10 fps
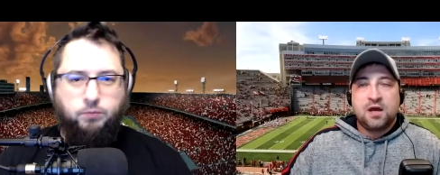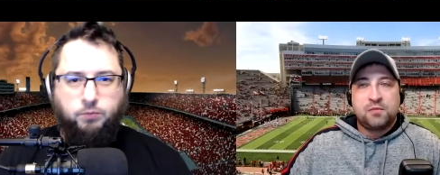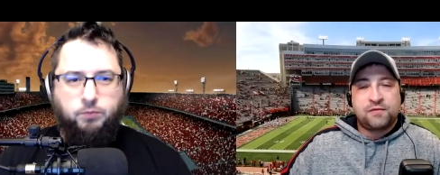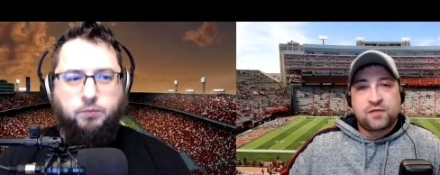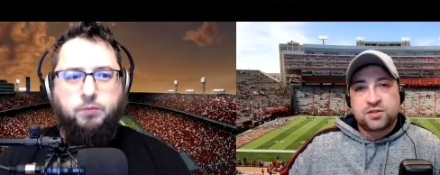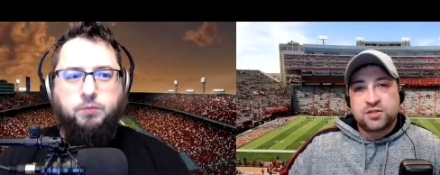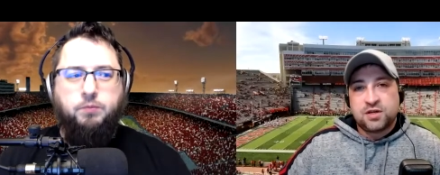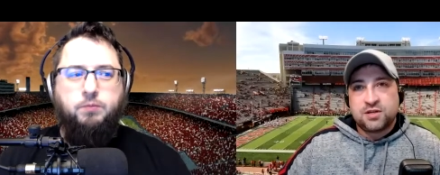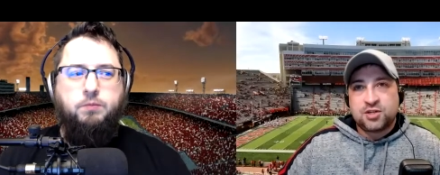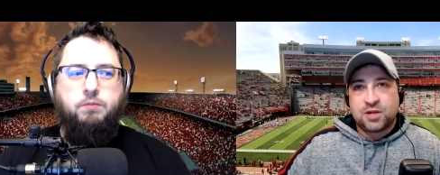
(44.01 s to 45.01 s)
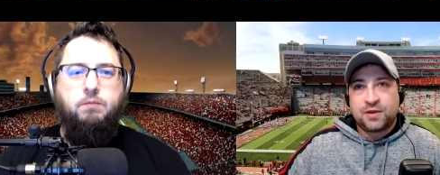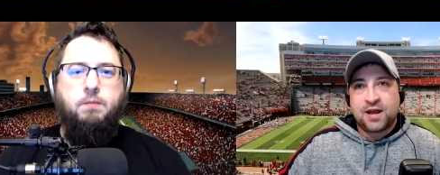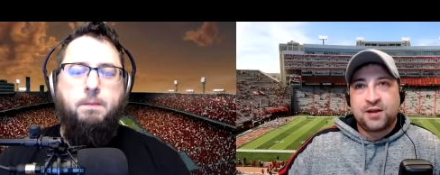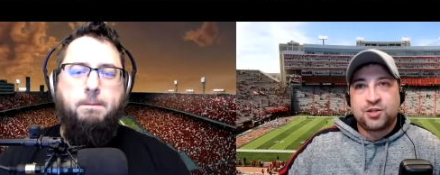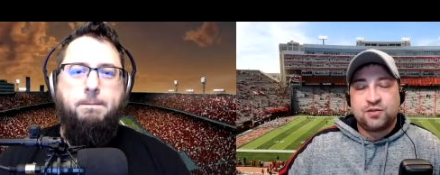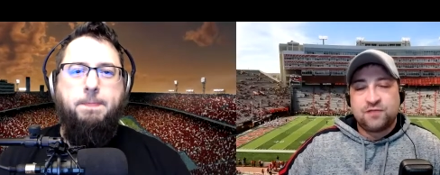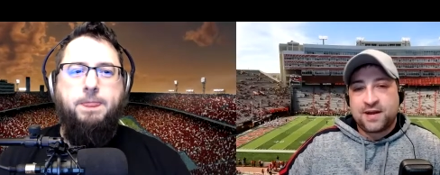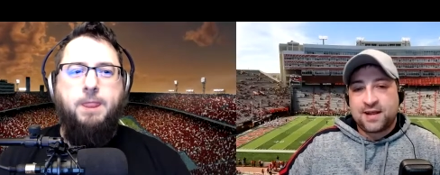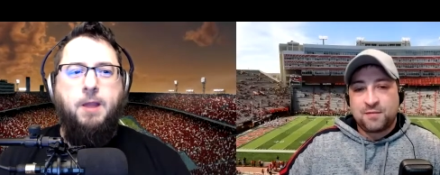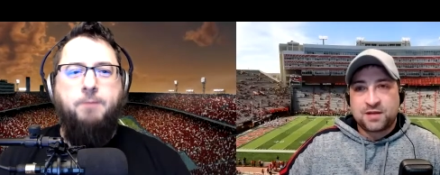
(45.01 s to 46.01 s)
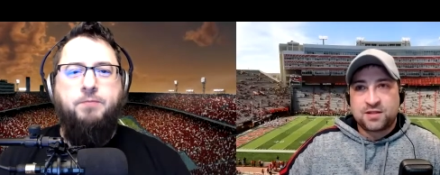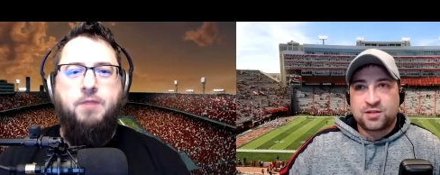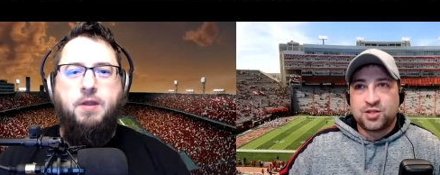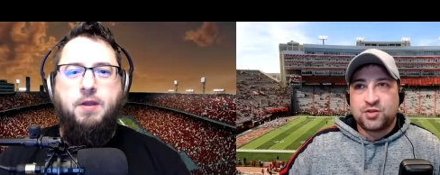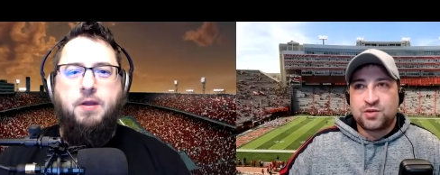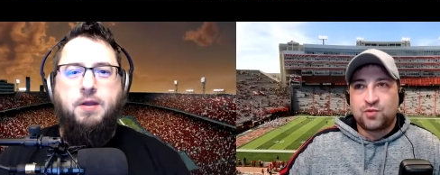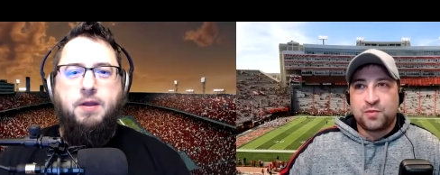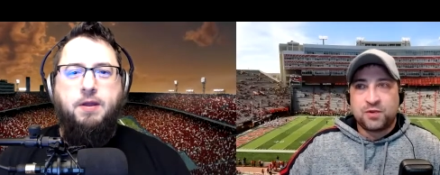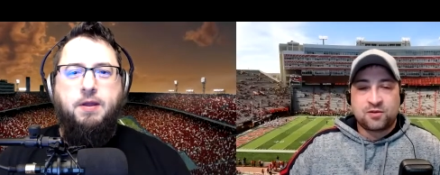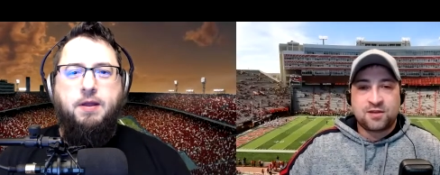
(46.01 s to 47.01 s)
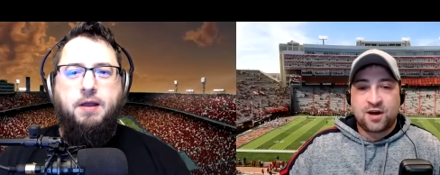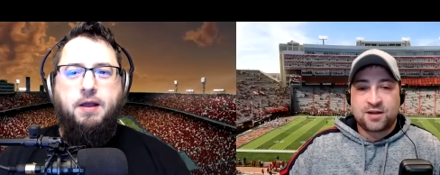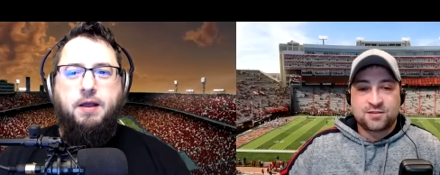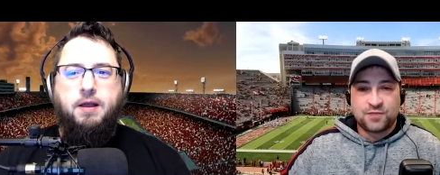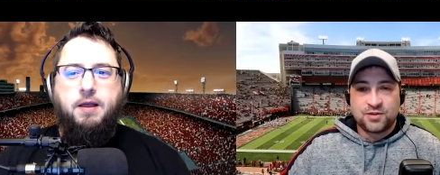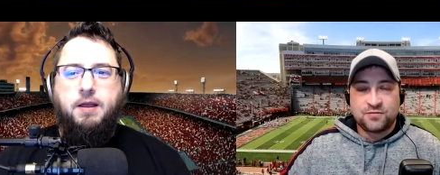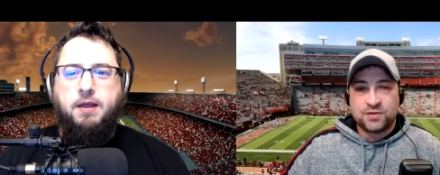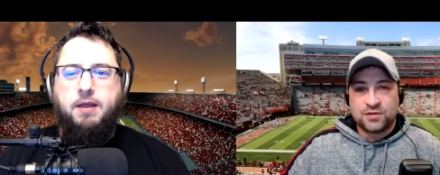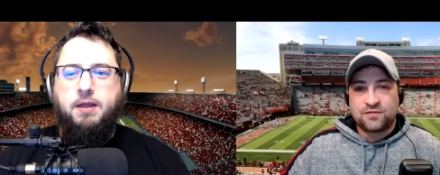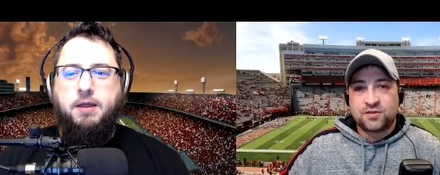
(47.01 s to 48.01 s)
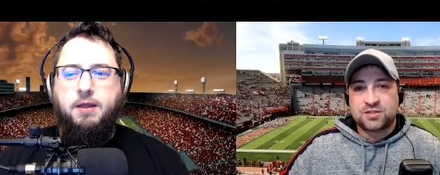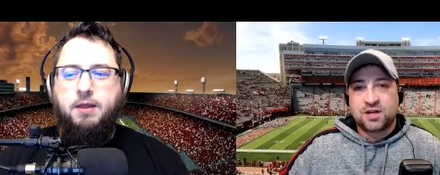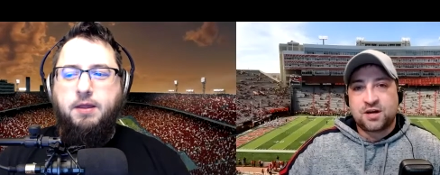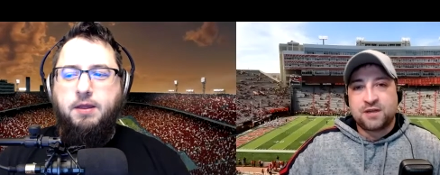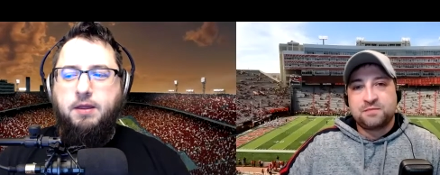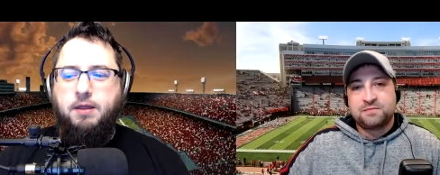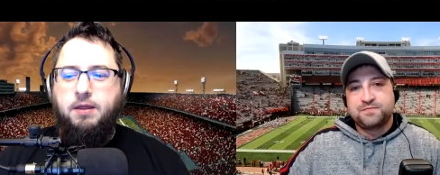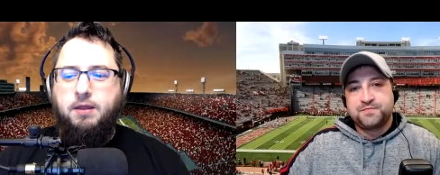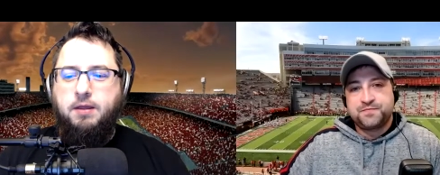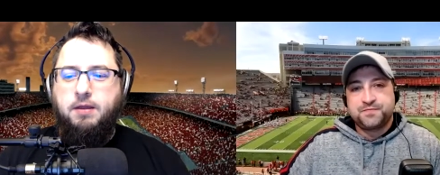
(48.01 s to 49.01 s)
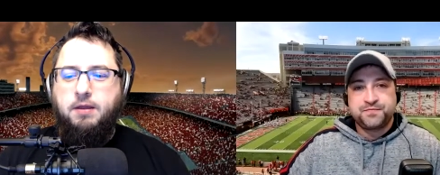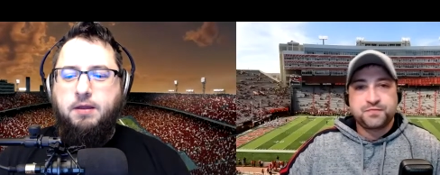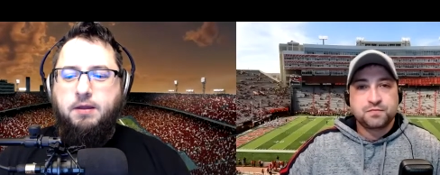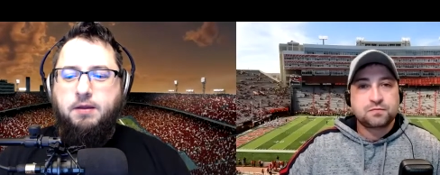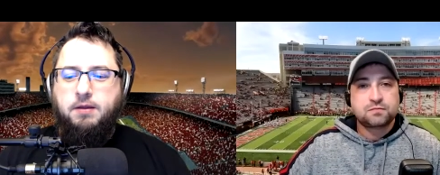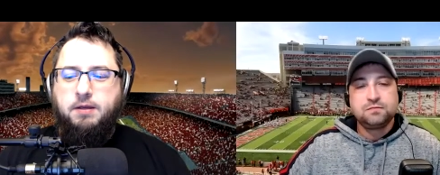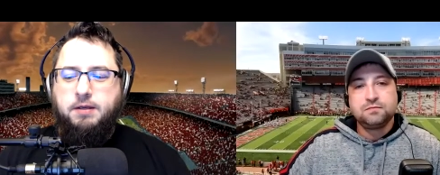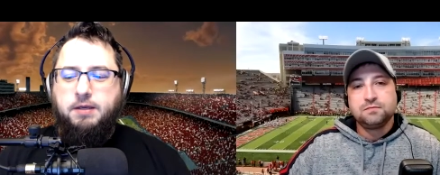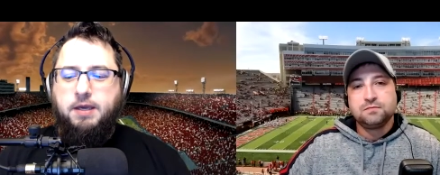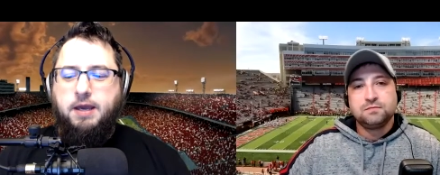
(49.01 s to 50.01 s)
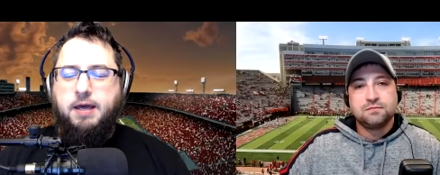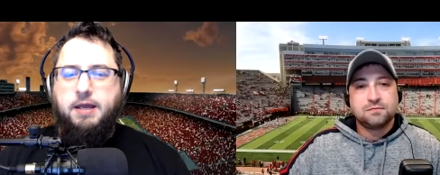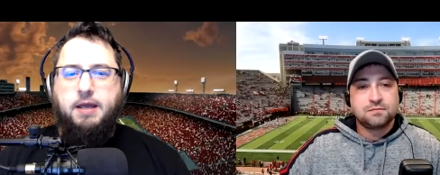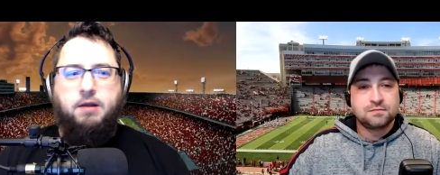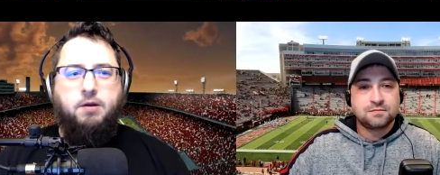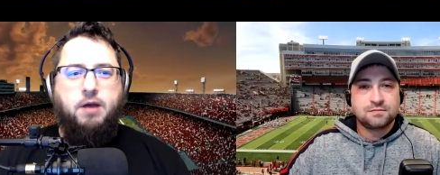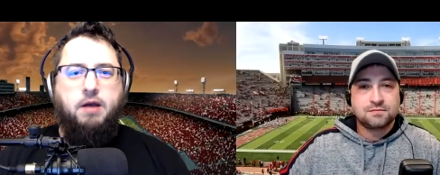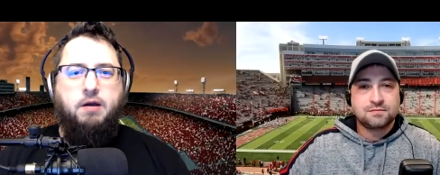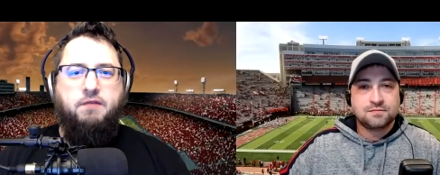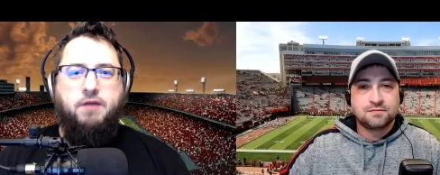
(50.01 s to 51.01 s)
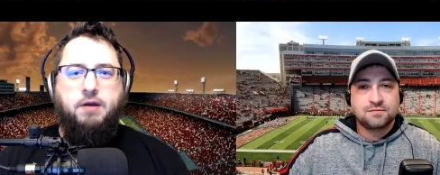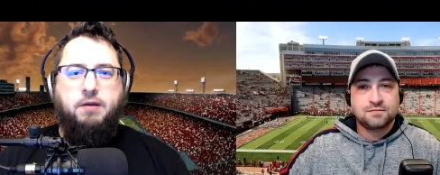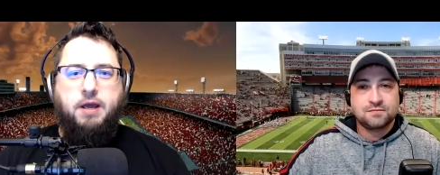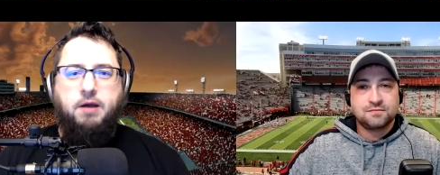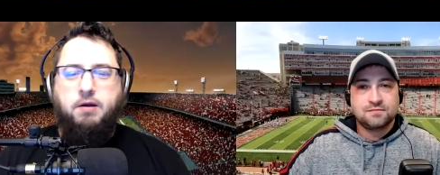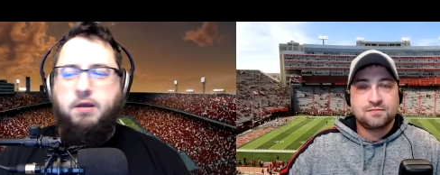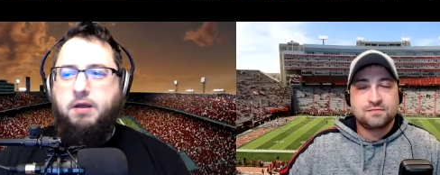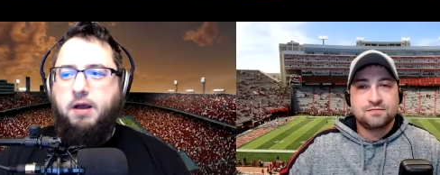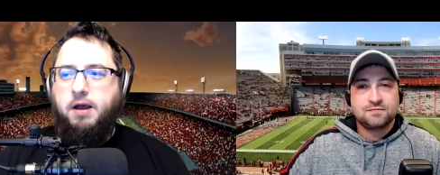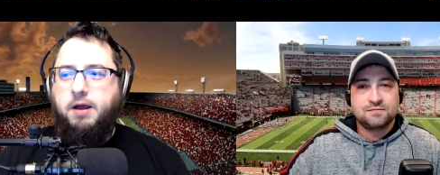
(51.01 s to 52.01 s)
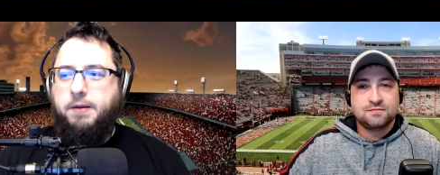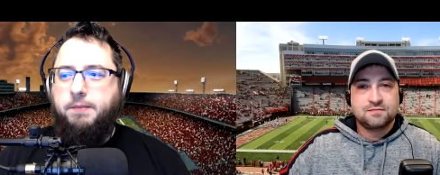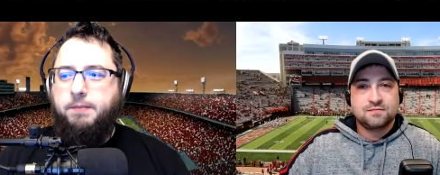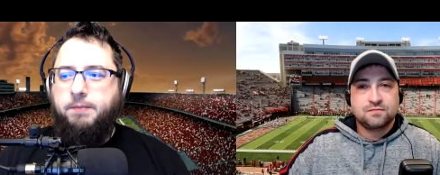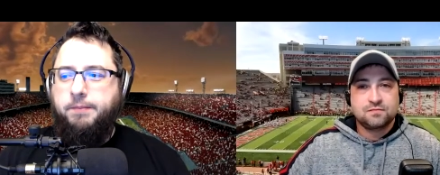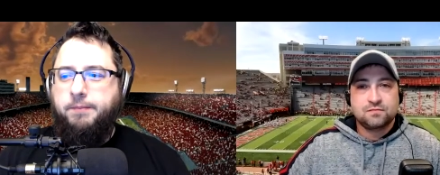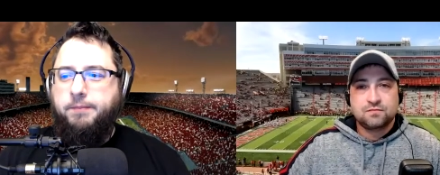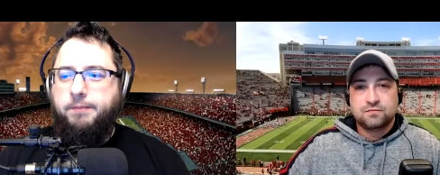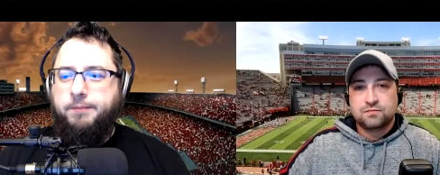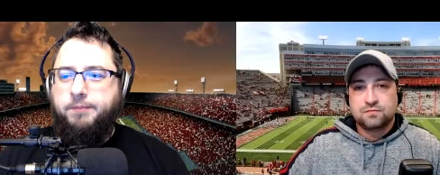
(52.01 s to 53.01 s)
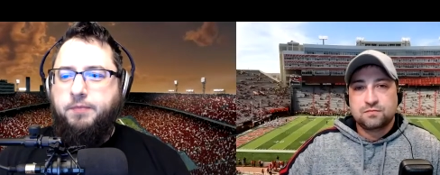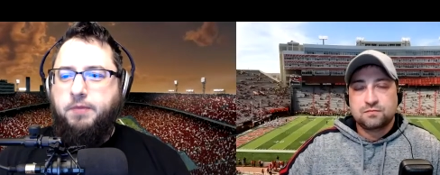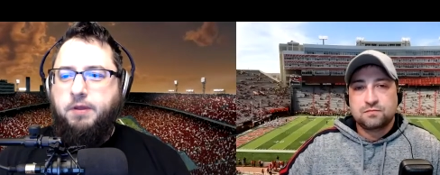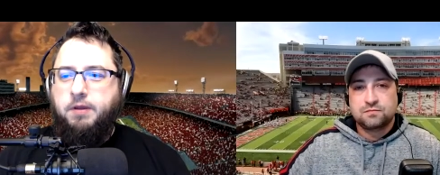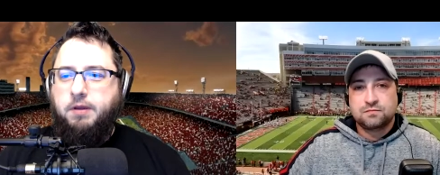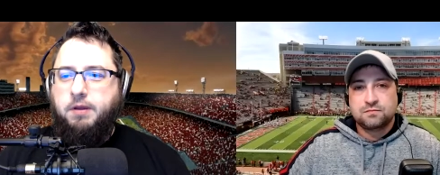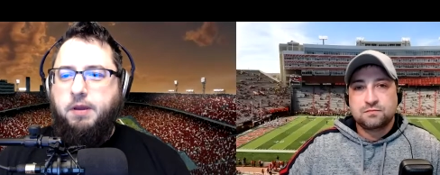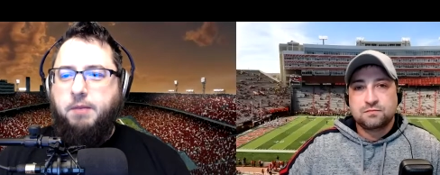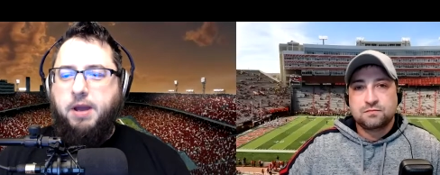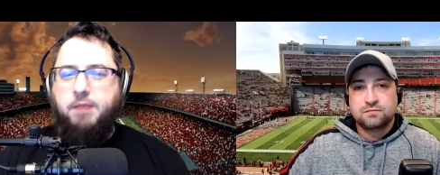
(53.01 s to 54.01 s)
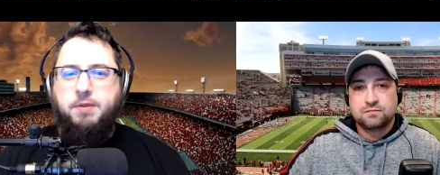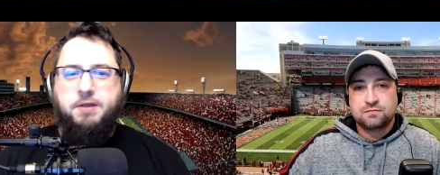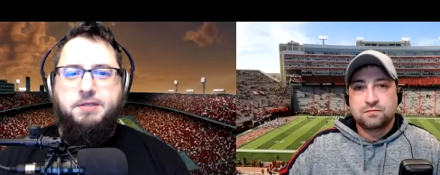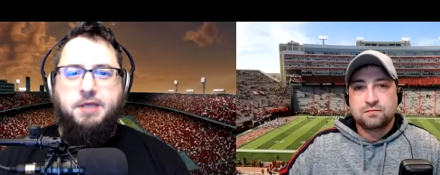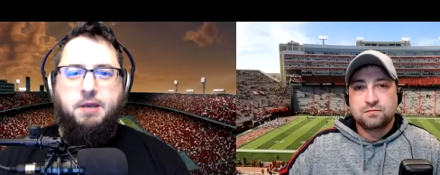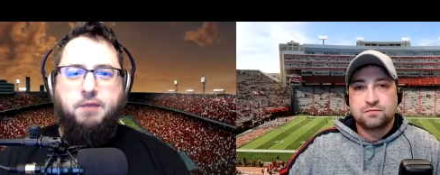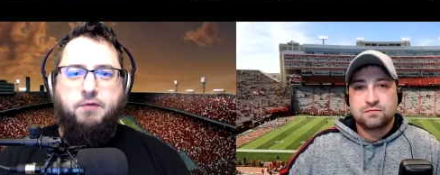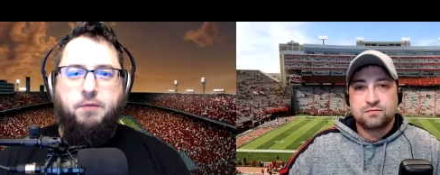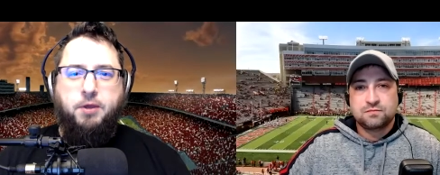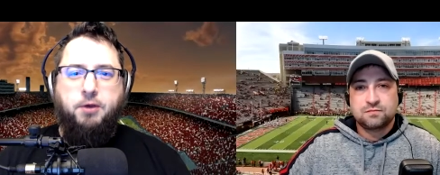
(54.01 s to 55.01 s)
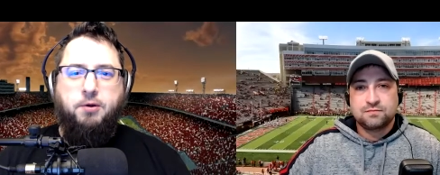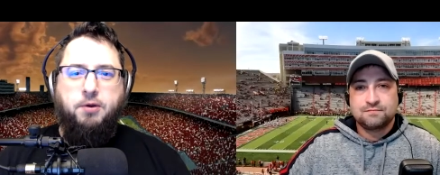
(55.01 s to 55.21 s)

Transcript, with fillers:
Speaker 1: But first, Jeremy, how did you find out about this news, and what were your thoughts when you when you first saw it?
Speaker 2: God, I don't know how I found out. Um, it might have been a DM from you.